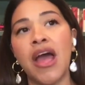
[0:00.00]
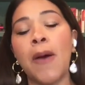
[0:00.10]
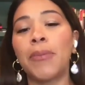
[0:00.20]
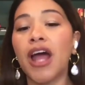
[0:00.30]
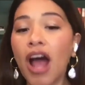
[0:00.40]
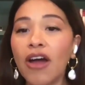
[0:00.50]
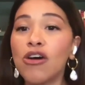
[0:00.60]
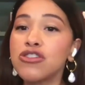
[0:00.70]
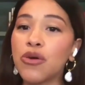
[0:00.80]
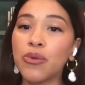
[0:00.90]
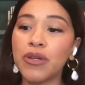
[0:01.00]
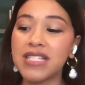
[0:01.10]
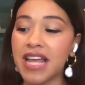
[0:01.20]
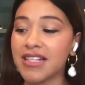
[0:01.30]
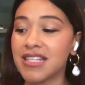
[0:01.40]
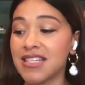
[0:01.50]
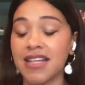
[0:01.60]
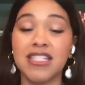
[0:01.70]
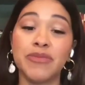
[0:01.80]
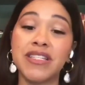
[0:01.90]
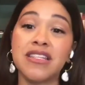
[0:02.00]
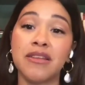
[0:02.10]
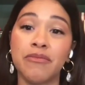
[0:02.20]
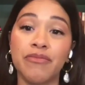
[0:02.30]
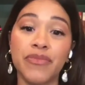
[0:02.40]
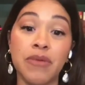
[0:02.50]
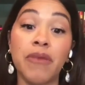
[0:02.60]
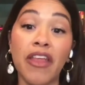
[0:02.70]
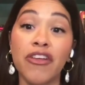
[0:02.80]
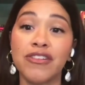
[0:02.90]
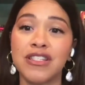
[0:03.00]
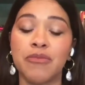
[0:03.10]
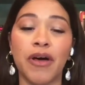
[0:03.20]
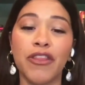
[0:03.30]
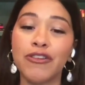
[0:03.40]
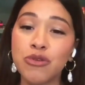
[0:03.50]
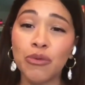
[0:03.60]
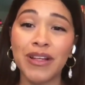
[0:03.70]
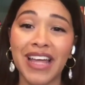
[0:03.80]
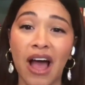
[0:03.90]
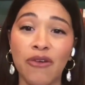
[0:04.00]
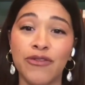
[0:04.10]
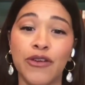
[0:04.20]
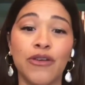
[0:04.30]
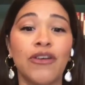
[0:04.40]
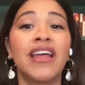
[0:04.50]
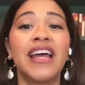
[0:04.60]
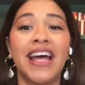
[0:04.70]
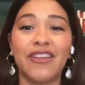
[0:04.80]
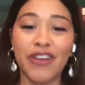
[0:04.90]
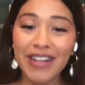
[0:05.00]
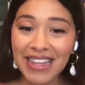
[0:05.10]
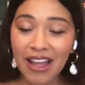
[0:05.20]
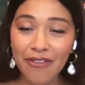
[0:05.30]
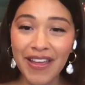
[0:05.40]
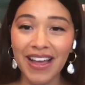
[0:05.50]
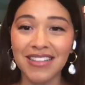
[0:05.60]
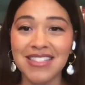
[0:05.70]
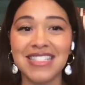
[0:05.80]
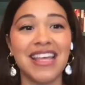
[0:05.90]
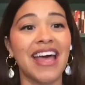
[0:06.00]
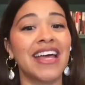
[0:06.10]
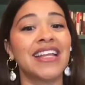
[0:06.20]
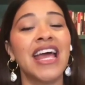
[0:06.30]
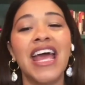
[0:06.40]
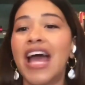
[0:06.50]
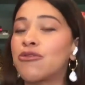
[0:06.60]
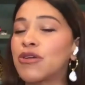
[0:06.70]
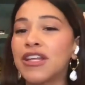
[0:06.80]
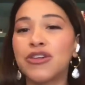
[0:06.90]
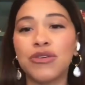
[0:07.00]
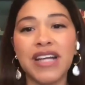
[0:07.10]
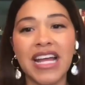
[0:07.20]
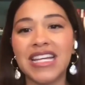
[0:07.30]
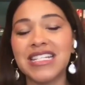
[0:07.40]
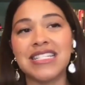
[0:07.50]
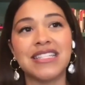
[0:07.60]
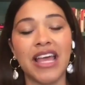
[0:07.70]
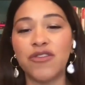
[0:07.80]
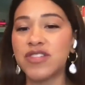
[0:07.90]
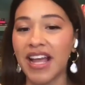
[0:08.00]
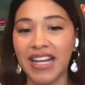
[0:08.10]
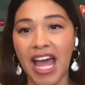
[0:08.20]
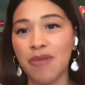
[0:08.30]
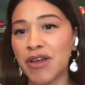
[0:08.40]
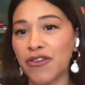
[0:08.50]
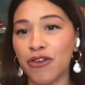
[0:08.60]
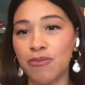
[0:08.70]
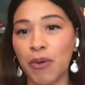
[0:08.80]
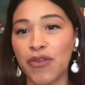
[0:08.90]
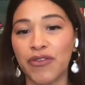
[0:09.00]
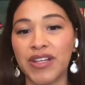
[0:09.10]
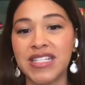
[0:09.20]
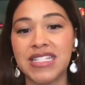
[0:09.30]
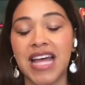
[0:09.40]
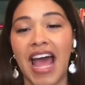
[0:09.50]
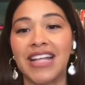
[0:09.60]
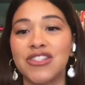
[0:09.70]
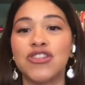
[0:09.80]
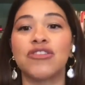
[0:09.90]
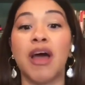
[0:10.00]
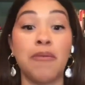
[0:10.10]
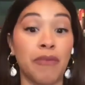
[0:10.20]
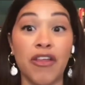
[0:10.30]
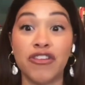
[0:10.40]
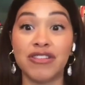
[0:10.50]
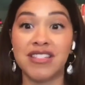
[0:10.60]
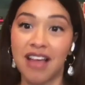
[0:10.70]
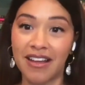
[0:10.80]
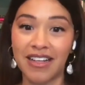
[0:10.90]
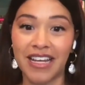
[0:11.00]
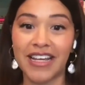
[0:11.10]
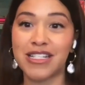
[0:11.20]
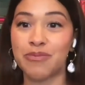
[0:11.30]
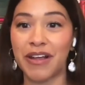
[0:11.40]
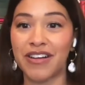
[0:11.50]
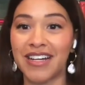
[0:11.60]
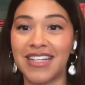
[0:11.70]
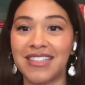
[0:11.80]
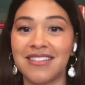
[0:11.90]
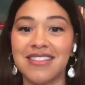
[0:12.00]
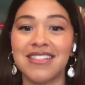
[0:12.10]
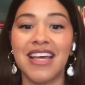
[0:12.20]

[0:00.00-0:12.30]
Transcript: But I also would say it's a testament to the mothers. The mothers were really helpful and very loving on set and really created a safe dynamic for both of us to enter that mother son experience.